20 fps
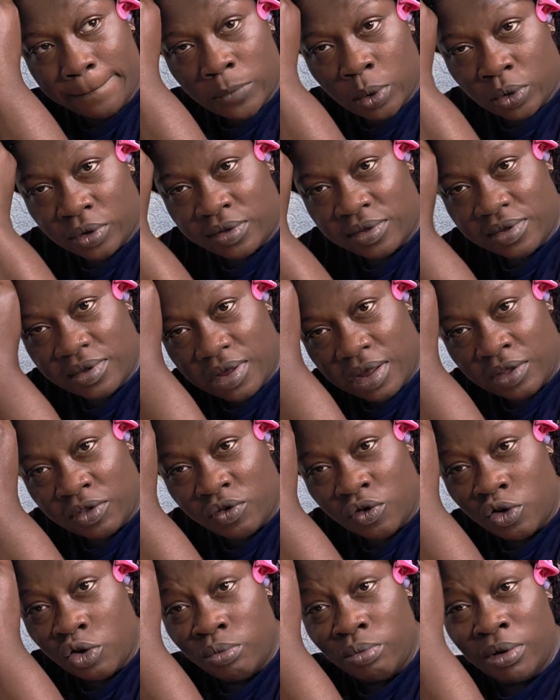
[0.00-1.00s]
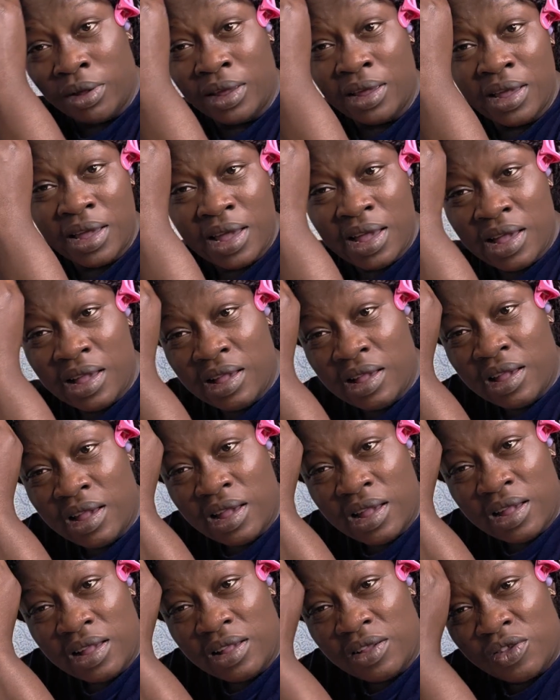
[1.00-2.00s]
but it's going to be
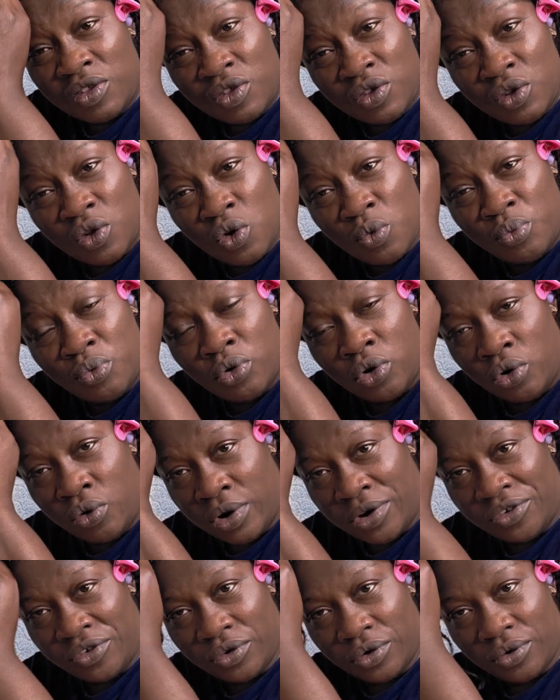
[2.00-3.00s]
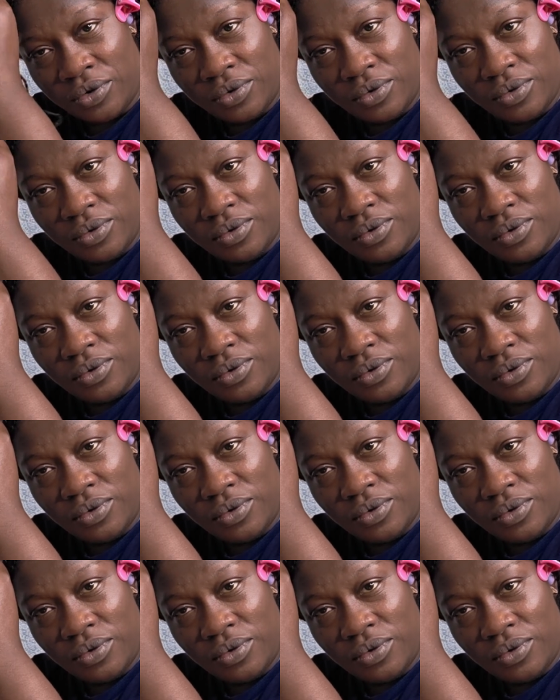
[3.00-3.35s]
slow progression.